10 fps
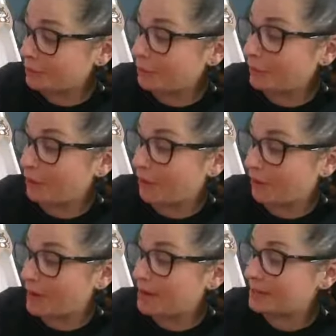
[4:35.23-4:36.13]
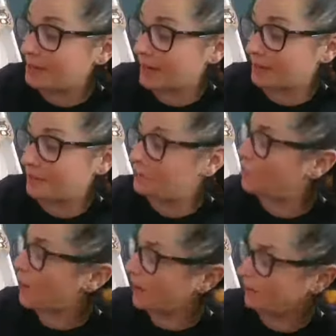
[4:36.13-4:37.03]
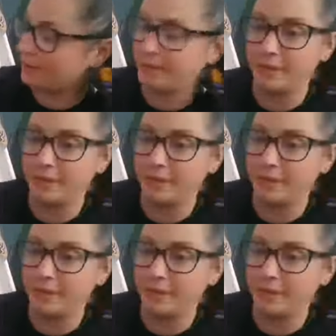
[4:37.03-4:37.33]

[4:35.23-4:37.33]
for Laurie danced well.